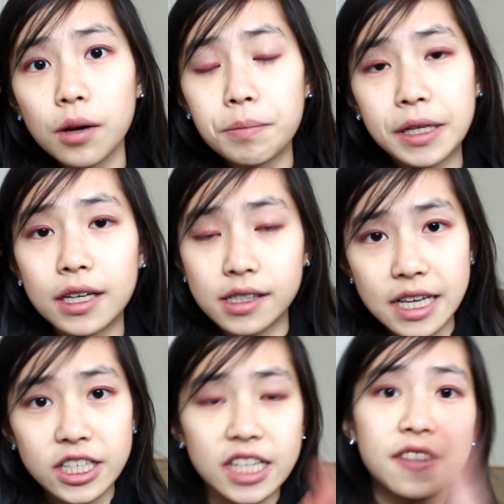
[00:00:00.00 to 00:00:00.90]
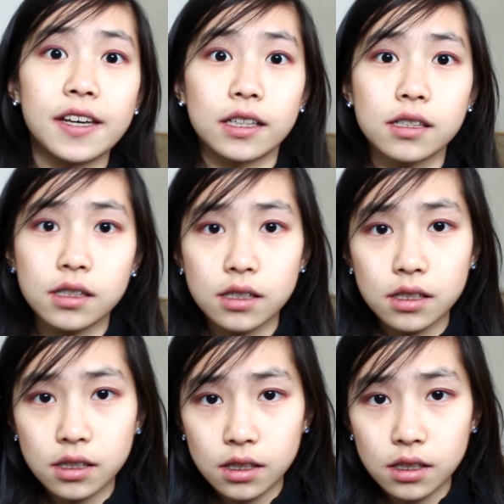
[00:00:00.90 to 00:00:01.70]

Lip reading: because they did this.